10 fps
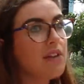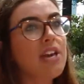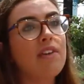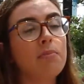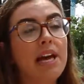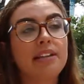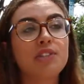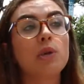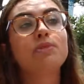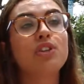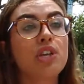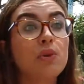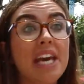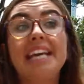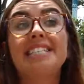if you ever plan to come to the
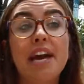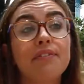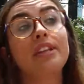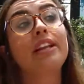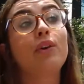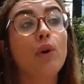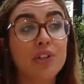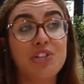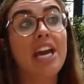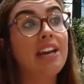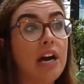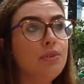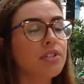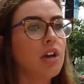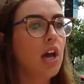UK, definitely go and check it out.